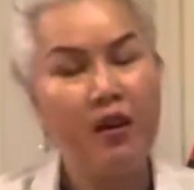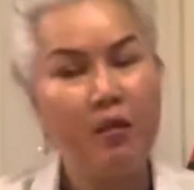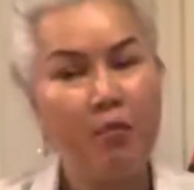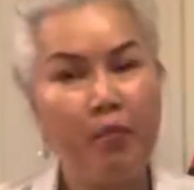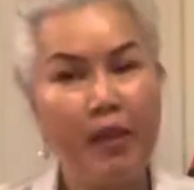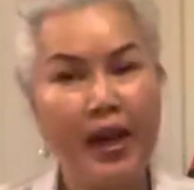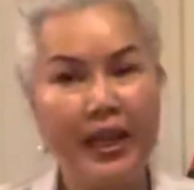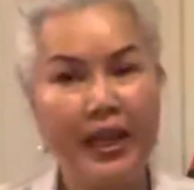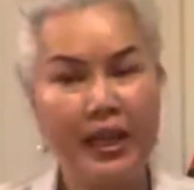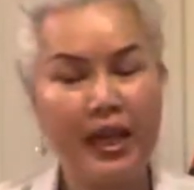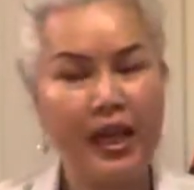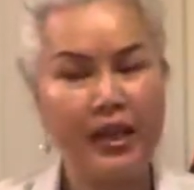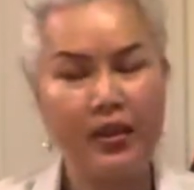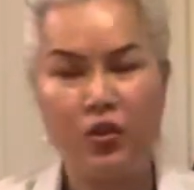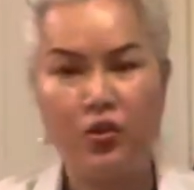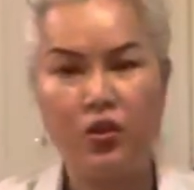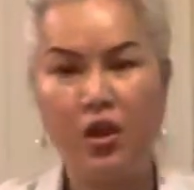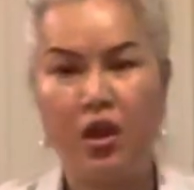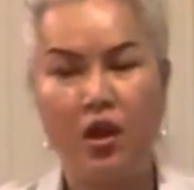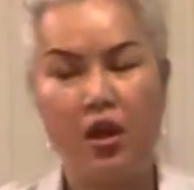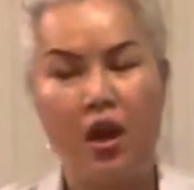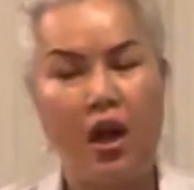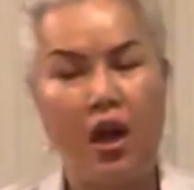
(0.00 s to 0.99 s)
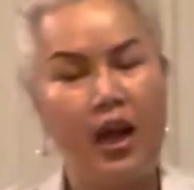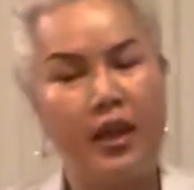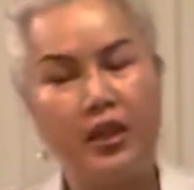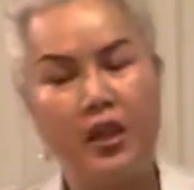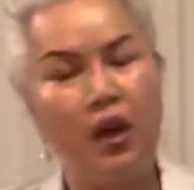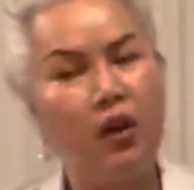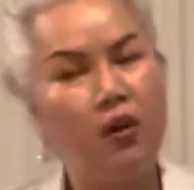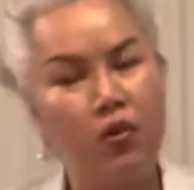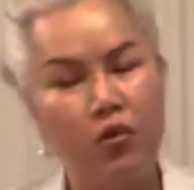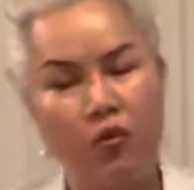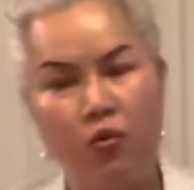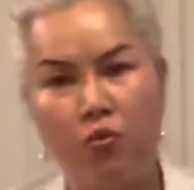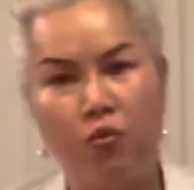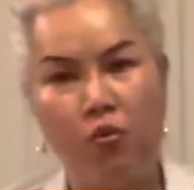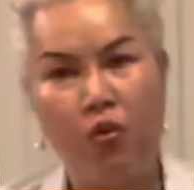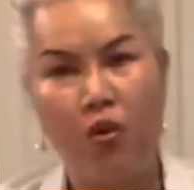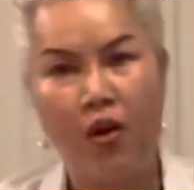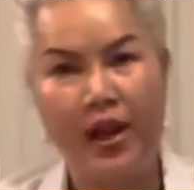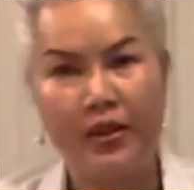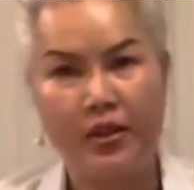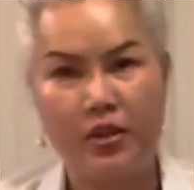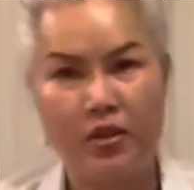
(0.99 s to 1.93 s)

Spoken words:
but I don't want